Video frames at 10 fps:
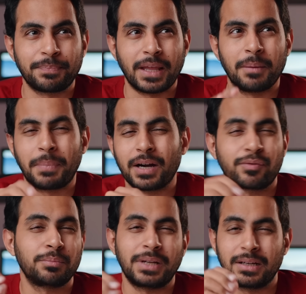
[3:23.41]
apart
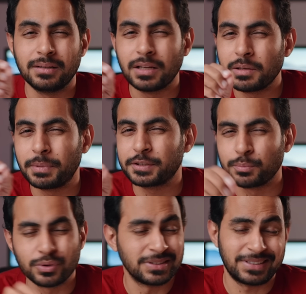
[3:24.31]
from that, a little bit
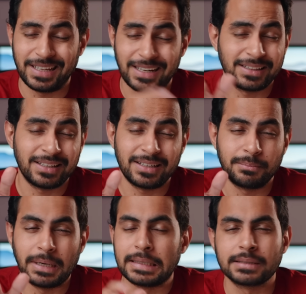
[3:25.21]
smoothness here and there,
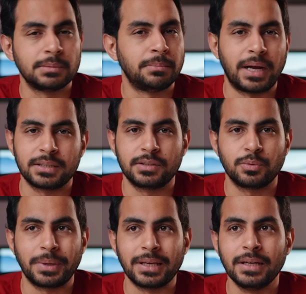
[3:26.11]
it doesn't matter to
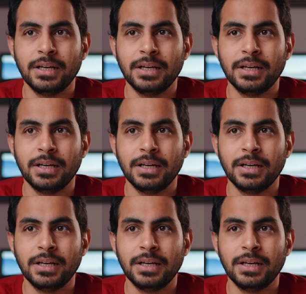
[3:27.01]
me.